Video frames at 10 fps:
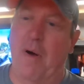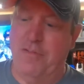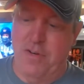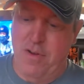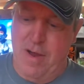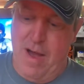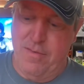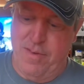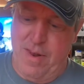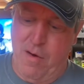a bunch of you
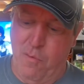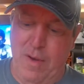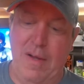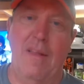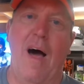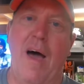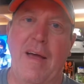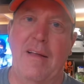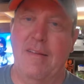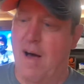guys that I really
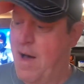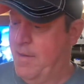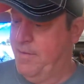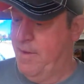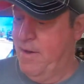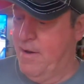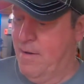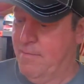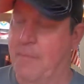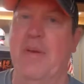like a lot.
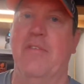Let me